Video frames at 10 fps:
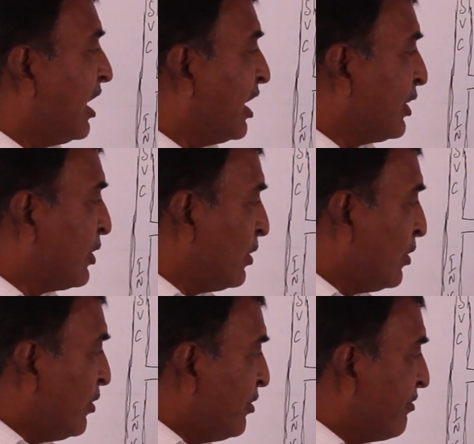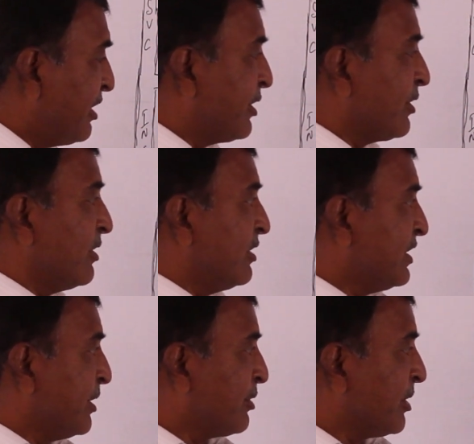auriculoventricular
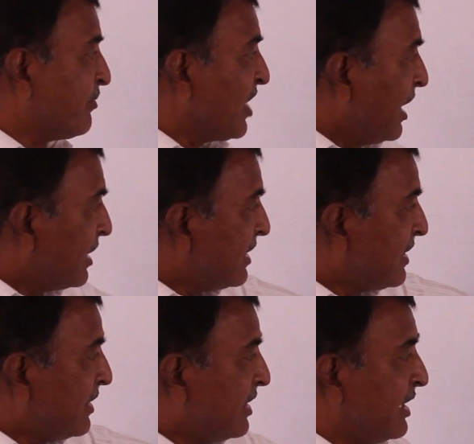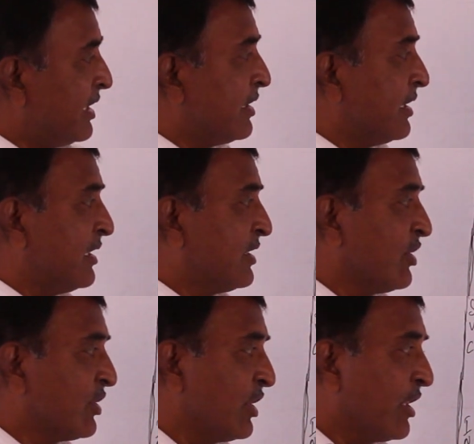septum. This is the internal
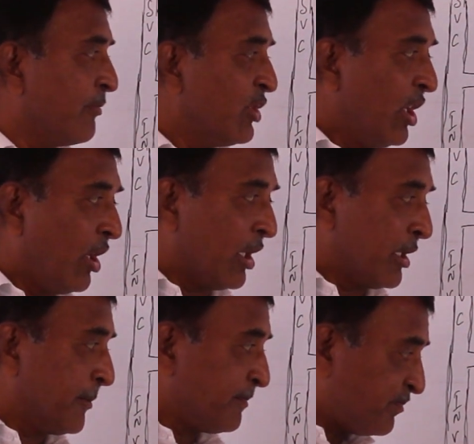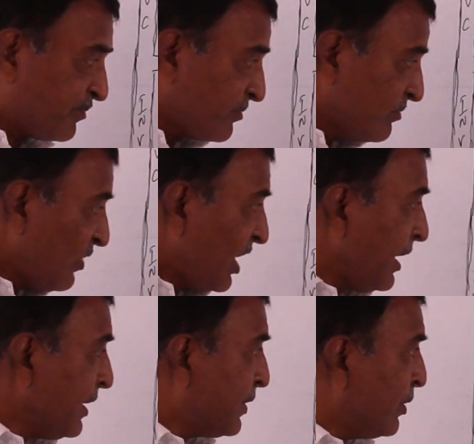structure of the heart.
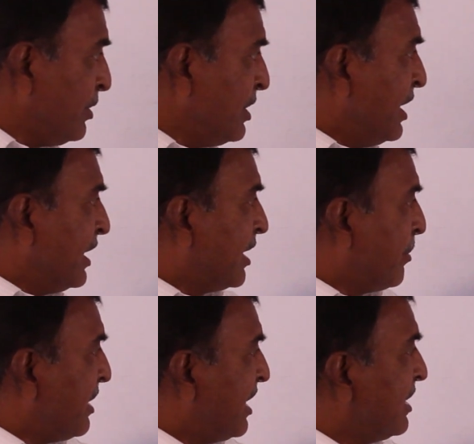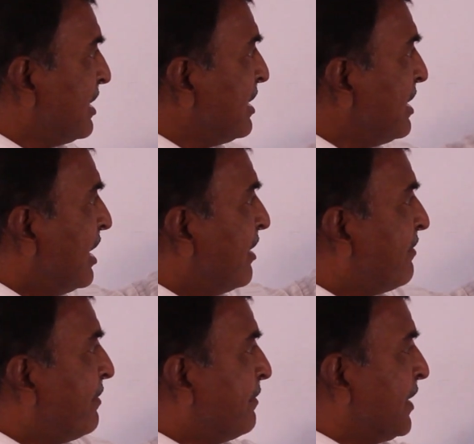So, the major
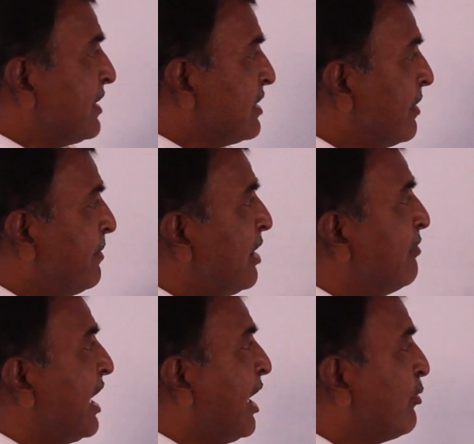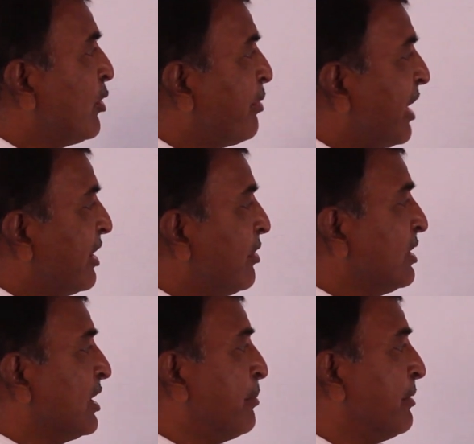first of all we have to find
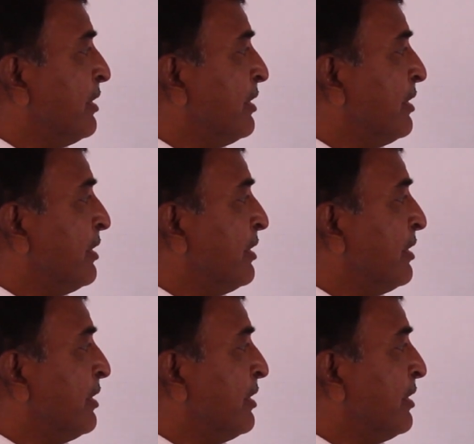out the